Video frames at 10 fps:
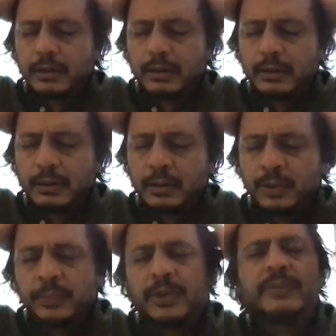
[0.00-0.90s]
Uh,
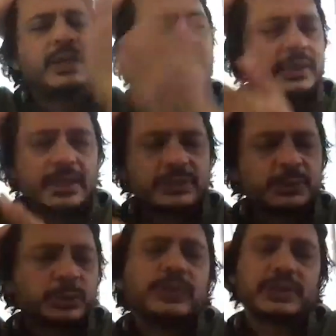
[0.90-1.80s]
we were given eighty days to
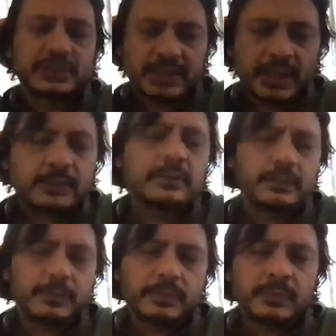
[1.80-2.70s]
shoot this. Like,
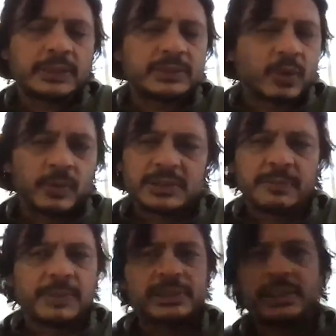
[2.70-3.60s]
there's always a
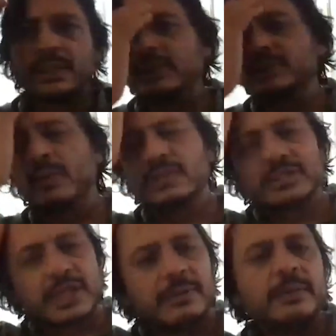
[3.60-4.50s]
budget and there's always a
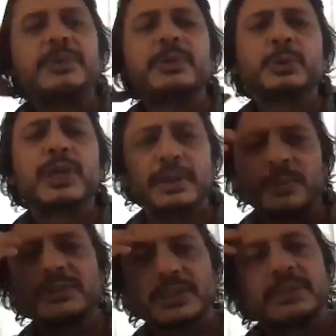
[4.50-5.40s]
time limit to shoot any
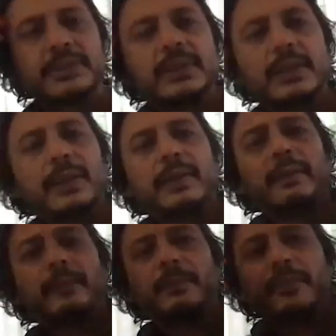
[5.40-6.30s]
project.
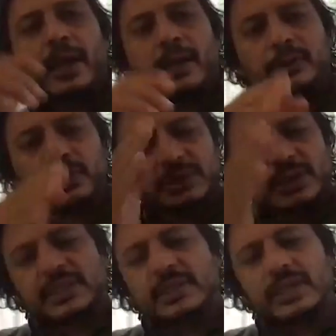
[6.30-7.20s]
And those
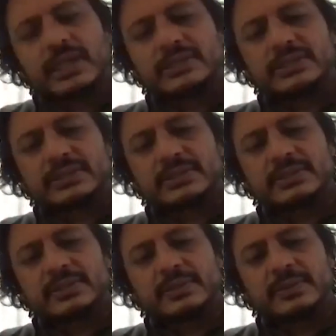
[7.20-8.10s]
eighty days
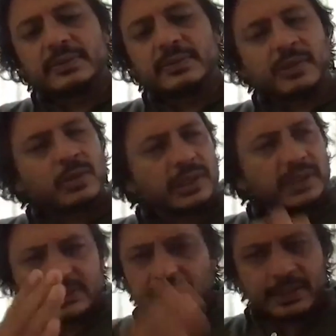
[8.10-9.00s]
were not
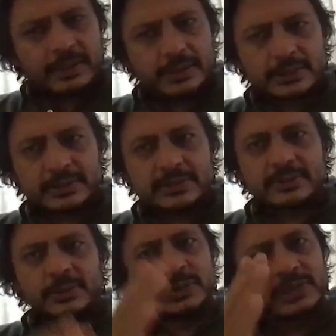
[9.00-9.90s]
easy eighty days.
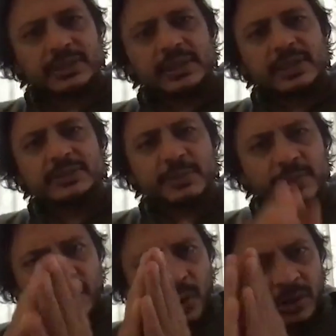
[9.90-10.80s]
Those eighty days, mm. we
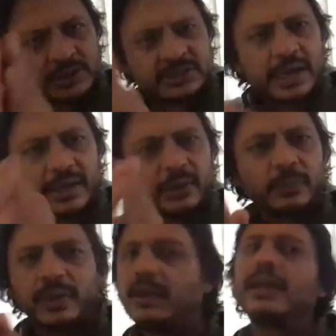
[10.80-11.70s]
were all standing on
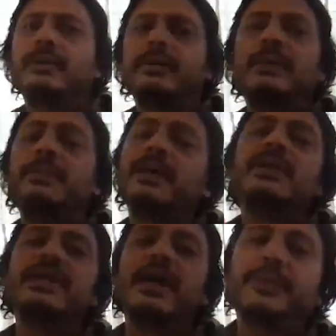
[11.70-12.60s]
one leg and making
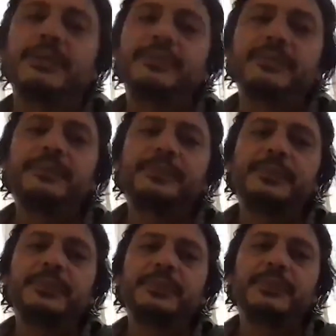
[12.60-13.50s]
it happen.
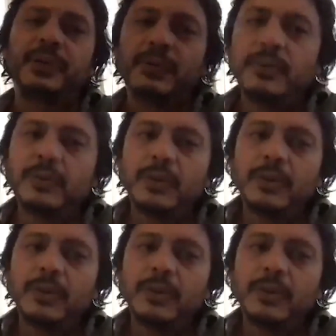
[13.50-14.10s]
You know?